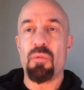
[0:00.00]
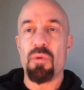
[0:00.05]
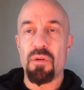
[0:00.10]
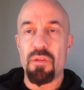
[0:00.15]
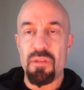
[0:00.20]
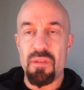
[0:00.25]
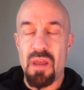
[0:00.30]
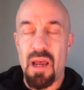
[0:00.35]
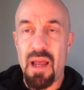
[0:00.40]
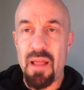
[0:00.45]
will
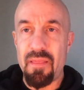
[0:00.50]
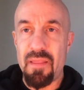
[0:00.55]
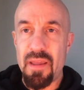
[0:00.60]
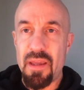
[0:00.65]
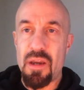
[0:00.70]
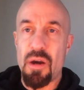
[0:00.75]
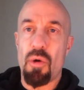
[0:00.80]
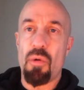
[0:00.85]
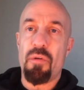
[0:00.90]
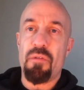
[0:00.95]
not
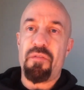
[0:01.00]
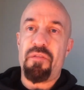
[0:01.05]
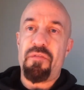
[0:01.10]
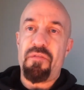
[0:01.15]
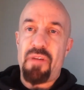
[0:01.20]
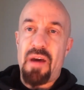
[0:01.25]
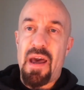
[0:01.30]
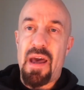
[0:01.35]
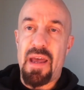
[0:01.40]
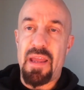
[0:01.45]
let go of
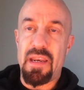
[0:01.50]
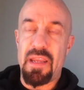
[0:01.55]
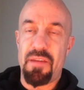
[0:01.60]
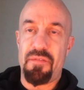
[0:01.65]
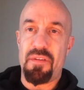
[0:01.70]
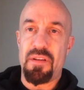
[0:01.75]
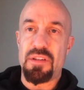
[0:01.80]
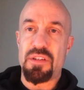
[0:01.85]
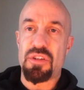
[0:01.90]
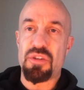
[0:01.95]
fat
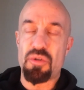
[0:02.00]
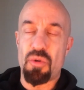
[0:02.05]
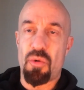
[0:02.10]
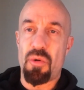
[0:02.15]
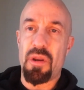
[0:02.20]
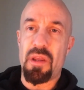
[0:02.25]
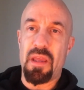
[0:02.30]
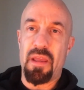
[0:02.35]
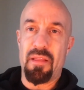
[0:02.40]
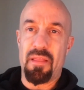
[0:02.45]
if it's
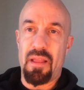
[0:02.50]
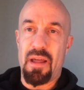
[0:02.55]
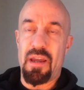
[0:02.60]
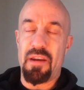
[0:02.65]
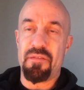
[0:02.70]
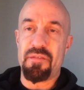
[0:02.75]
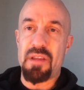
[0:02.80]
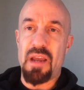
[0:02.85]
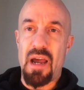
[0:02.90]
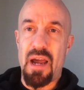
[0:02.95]
storing a
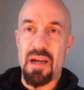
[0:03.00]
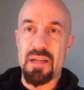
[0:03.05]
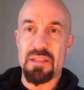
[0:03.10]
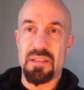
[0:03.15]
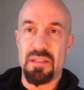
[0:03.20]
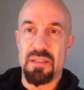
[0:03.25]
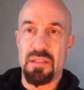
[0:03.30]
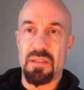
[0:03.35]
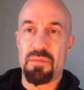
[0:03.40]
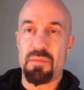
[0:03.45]
lot of
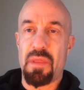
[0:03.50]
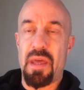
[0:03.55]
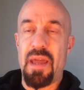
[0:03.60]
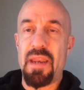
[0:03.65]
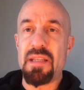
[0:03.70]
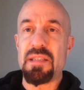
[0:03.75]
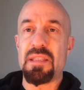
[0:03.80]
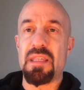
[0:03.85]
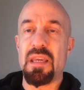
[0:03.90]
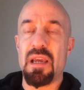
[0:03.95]
toxins.
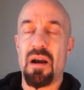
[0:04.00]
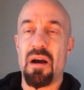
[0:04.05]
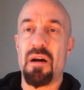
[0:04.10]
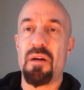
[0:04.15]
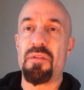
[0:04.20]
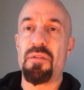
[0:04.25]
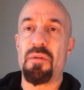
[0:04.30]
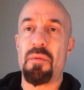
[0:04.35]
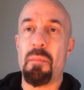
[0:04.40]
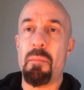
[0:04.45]
That is the
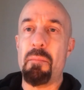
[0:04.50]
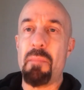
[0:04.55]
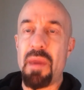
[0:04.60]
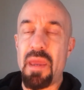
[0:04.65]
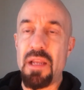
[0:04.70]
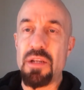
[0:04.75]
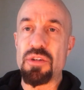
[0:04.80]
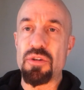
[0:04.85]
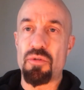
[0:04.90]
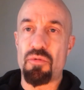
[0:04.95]
other
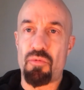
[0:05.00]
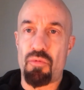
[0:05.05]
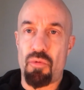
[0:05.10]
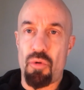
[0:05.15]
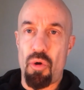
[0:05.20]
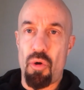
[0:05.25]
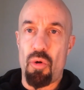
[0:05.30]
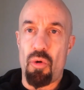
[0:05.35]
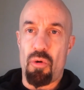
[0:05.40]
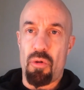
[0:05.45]
major
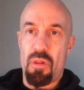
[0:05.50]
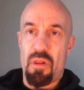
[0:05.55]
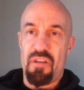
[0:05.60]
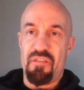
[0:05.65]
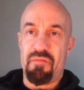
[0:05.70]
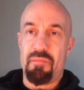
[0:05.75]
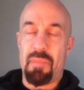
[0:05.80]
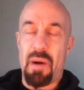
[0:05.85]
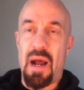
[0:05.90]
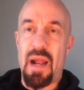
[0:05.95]
role
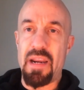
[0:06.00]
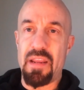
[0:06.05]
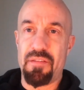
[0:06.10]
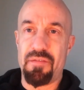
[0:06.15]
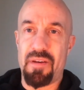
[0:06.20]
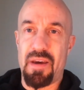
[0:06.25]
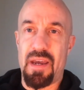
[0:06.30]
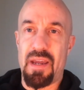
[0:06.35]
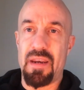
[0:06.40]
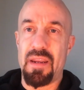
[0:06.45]
of body
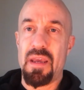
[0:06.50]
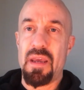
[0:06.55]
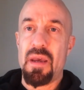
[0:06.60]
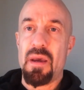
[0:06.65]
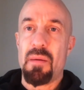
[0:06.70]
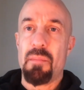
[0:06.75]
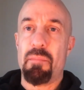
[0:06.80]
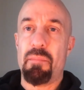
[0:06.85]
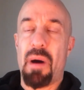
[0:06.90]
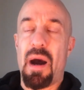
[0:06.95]
fat.
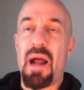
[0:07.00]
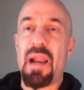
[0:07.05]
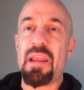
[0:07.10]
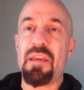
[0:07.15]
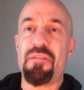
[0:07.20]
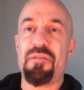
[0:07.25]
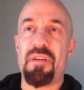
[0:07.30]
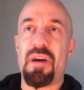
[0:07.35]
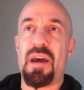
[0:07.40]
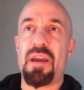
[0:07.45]

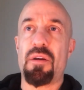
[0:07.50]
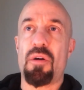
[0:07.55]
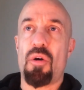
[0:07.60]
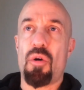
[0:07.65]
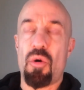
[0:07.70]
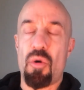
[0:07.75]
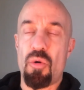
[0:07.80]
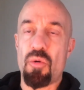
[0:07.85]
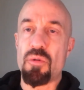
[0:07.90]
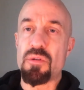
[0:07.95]
Body fat
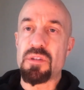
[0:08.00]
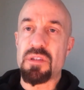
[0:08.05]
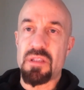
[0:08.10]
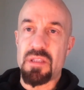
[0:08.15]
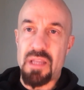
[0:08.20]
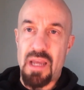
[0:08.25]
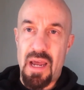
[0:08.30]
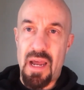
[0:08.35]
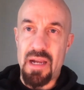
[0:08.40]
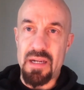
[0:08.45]
holds
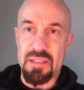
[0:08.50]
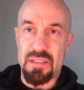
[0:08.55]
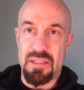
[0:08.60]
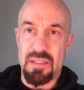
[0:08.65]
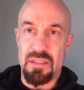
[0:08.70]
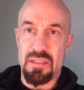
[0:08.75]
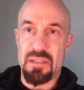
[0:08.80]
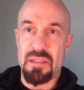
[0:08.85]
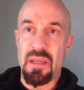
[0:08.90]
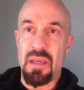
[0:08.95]

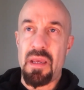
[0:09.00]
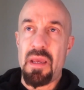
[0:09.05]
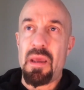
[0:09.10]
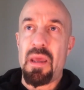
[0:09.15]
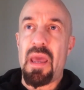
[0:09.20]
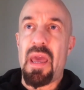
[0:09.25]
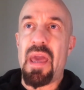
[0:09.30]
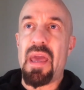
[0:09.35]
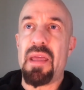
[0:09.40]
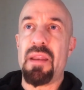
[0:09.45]
toxins.
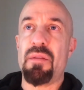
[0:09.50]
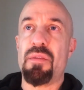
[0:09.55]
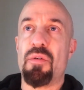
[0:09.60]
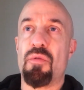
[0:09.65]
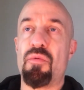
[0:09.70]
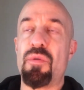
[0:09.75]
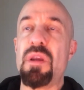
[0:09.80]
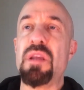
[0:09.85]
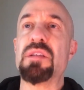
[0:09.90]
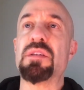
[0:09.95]
And
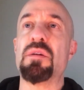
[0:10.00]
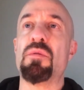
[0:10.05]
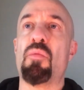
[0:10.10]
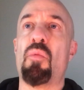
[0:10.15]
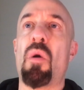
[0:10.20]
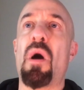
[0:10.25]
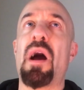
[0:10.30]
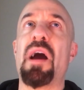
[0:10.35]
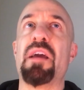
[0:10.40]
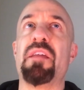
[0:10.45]
the reason
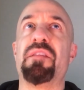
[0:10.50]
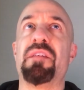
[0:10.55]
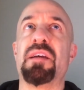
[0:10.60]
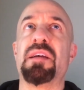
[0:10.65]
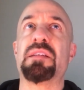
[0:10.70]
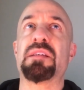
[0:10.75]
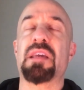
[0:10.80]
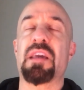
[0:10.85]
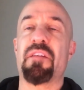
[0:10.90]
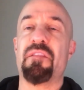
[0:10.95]
why
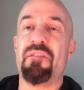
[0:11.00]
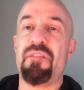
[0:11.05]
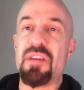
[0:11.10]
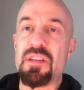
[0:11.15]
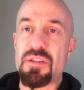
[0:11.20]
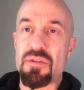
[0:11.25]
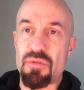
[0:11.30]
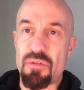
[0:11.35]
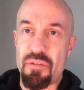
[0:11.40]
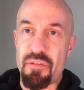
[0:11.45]
things like
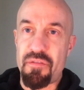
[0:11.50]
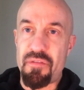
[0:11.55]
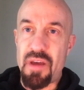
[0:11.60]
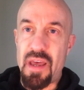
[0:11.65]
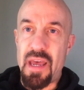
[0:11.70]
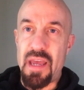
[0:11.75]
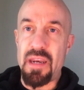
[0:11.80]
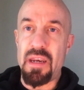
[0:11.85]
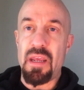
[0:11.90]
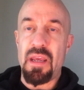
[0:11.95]
visceral
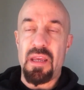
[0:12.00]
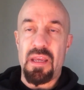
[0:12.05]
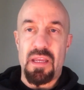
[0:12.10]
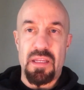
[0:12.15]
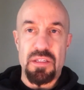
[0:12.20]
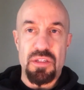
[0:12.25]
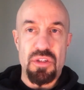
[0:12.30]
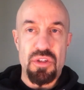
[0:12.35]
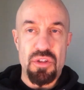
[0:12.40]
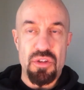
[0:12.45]
fat
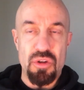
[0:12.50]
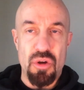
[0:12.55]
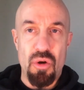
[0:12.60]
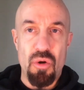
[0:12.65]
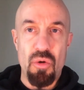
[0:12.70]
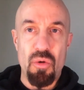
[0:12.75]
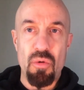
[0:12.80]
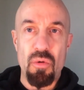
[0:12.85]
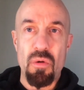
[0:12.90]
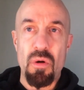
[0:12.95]
is
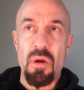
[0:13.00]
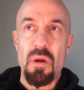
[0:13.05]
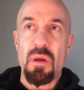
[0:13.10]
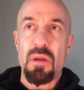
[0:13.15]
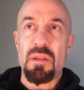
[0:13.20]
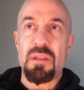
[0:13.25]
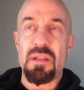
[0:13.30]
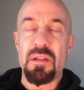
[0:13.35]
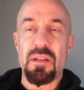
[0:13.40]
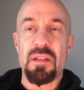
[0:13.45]
so
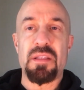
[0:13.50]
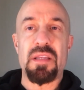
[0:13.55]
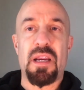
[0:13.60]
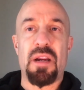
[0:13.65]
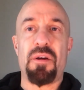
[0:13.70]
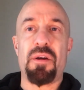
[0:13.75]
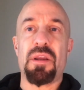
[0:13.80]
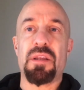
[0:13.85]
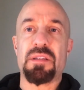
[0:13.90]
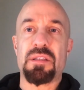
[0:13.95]

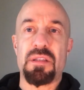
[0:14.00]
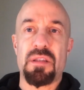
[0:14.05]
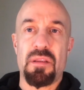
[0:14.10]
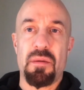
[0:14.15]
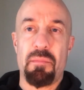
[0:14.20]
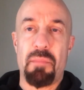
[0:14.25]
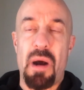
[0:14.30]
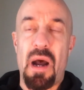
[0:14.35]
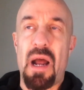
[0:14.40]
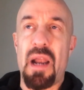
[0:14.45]
deleterious to
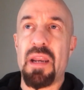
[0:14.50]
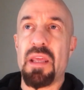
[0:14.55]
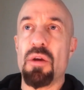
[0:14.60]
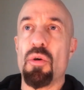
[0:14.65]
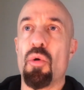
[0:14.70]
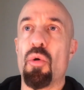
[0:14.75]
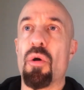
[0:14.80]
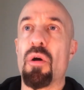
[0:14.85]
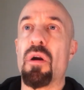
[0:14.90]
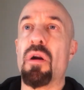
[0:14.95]
the
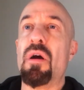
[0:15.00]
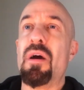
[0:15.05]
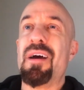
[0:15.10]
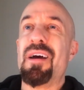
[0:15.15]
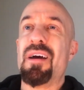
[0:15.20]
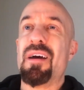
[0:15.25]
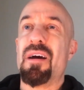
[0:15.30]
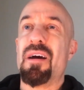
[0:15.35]
body, or